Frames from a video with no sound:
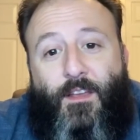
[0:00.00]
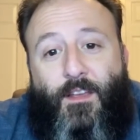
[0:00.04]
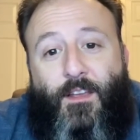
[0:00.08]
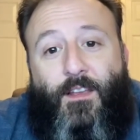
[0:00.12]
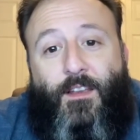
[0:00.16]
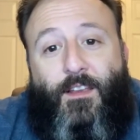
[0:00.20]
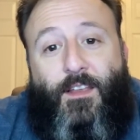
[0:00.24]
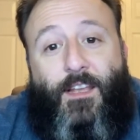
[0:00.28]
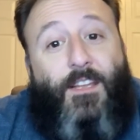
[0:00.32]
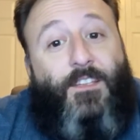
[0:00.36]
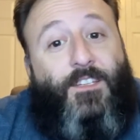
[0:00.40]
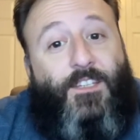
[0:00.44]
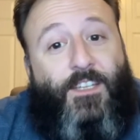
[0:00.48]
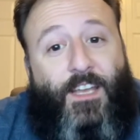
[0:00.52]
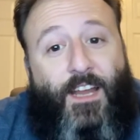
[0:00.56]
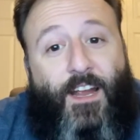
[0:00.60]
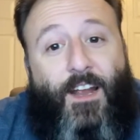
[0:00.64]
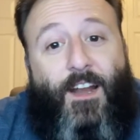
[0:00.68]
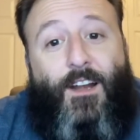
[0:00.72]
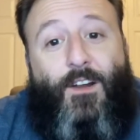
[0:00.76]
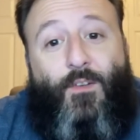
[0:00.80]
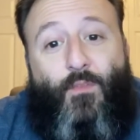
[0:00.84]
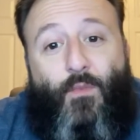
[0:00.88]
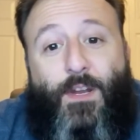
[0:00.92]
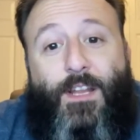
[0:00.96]
get
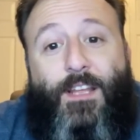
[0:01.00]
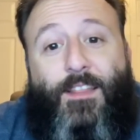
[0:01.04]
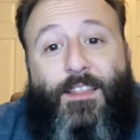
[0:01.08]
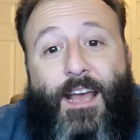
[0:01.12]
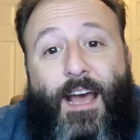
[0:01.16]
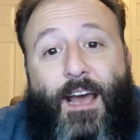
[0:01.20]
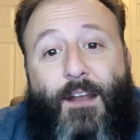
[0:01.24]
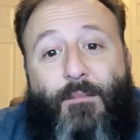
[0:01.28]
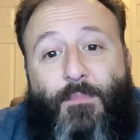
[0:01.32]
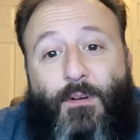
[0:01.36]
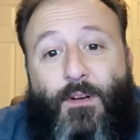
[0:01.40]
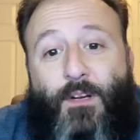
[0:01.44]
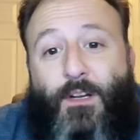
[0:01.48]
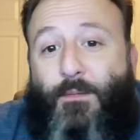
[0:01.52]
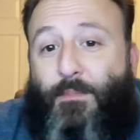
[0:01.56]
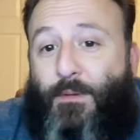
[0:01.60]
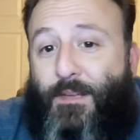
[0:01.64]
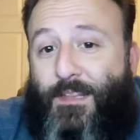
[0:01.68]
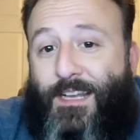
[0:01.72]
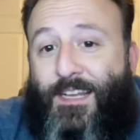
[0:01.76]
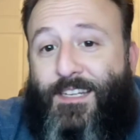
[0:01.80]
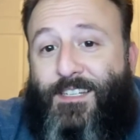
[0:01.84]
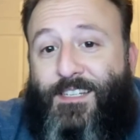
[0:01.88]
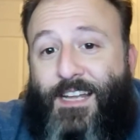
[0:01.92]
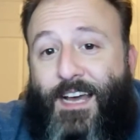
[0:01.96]
scared, read that book.
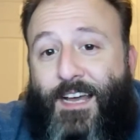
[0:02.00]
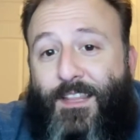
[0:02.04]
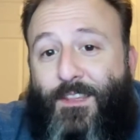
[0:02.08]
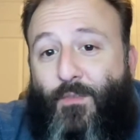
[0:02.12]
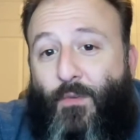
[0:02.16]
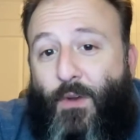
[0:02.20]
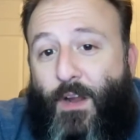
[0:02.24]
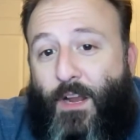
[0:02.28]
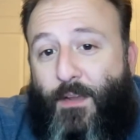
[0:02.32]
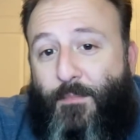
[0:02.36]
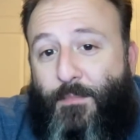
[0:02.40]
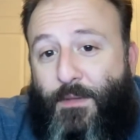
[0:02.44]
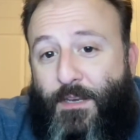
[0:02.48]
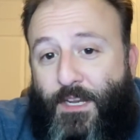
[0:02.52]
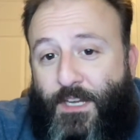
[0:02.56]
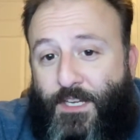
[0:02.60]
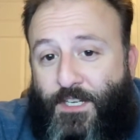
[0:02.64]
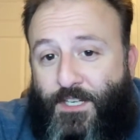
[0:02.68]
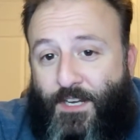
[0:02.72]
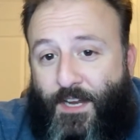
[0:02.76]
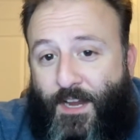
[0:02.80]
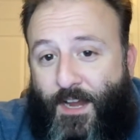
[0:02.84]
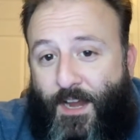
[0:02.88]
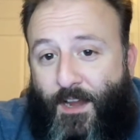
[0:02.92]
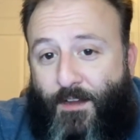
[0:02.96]
But that's not the
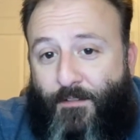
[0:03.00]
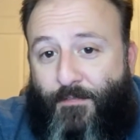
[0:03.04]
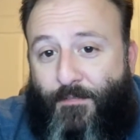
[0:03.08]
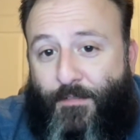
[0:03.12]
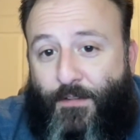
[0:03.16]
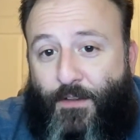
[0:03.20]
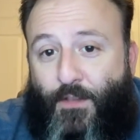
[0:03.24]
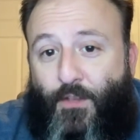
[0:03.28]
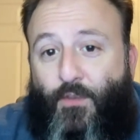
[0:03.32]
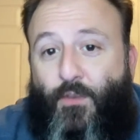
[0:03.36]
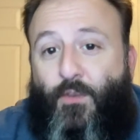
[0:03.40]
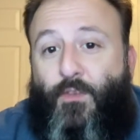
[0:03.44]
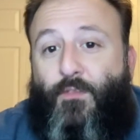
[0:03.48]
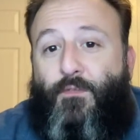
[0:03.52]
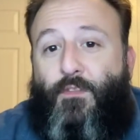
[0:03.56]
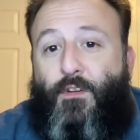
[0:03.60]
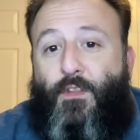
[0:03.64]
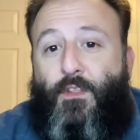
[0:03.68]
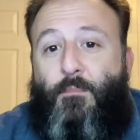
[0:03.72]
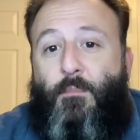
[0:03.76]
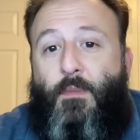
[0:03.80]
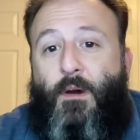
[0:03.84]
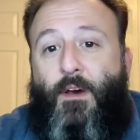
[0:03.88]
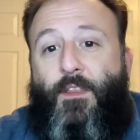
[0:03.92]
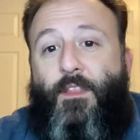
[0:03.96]
recommendation I have for you for
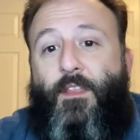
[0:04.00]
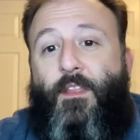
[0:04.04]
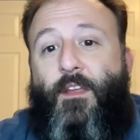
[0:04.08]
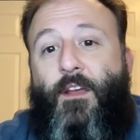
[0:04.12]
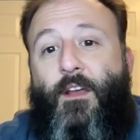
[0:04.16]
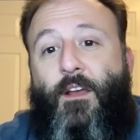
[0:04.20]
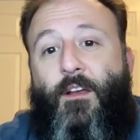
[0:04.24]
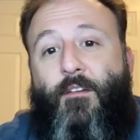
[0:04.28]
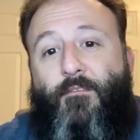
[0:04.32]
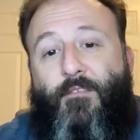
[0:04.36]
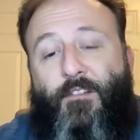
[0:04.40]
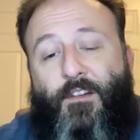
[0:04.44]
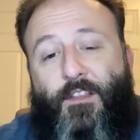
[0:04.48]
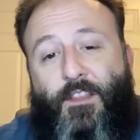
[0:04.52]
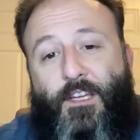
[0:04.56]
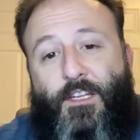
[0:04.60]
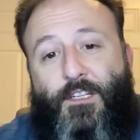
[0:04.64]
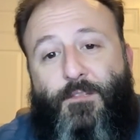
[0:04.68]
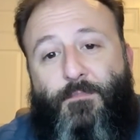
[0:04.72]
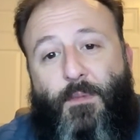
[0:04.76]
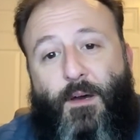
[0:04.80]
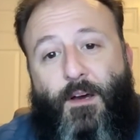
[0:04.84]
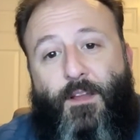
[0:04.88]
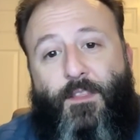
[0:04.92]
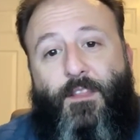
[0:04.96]
the month. For
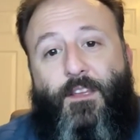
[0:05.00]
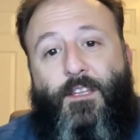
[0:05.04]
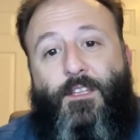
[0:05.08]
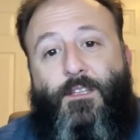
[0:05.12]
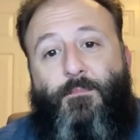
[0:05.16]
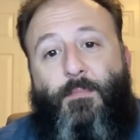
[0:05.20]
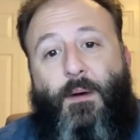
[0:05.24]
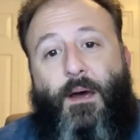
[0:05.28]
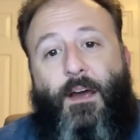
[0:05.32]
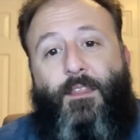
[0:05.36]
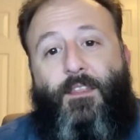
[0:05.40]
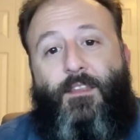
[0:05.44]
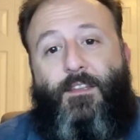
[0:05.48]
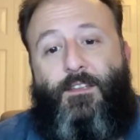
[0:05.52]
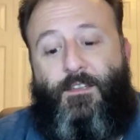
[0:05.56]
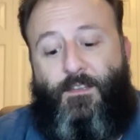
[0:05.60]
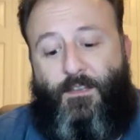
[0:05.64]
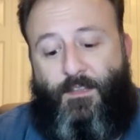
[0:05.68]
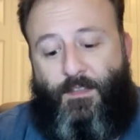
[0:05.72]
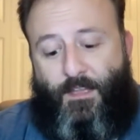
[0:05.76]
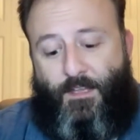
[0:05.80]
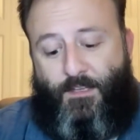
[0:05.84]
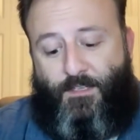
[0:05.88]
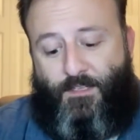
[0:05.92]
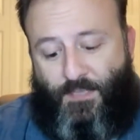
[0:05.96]
this month, it's by
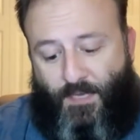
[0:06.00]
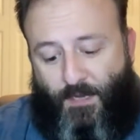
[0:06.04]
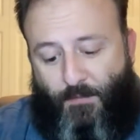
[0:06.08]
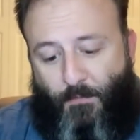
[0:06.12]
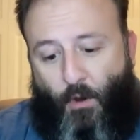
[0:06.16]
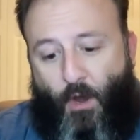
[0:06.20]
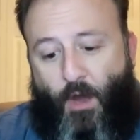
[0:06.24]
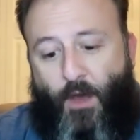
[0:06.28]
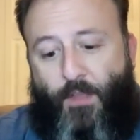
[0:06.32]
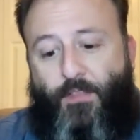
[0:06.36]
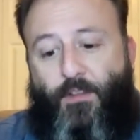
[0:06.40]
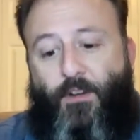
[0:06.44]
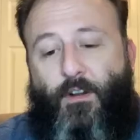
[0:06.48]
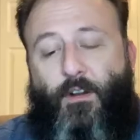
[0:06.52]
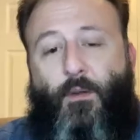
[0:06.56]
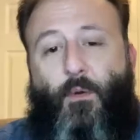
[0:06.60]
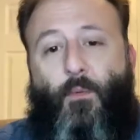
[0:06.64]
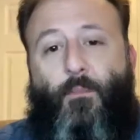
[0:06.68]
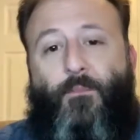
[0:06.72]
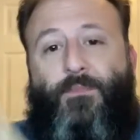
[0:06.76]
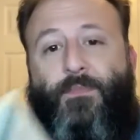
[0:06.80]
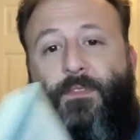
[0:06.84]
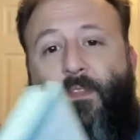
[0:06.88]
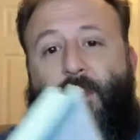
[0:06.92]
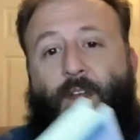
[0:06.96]
the same author,
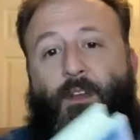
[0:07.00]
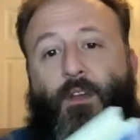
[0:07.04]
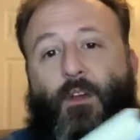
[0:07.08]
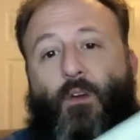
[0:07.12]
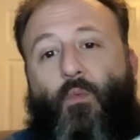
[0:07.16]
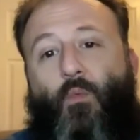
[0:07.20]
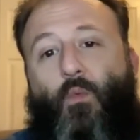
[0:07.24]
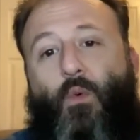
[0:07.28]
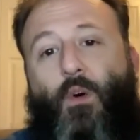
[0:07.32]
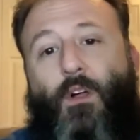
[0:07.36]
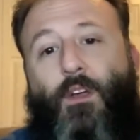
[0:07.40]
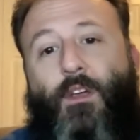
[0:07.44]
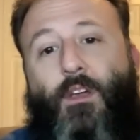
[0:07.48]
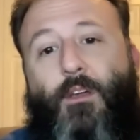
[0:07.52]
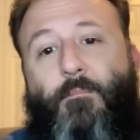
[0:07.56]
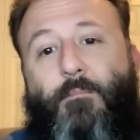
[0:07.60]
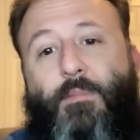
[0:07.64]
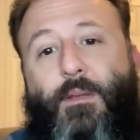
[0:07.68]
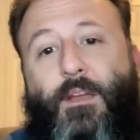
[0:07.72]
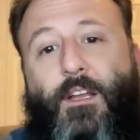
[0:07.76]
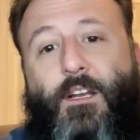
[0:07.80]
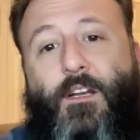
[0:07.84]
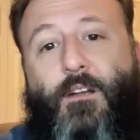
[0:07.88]
William Peter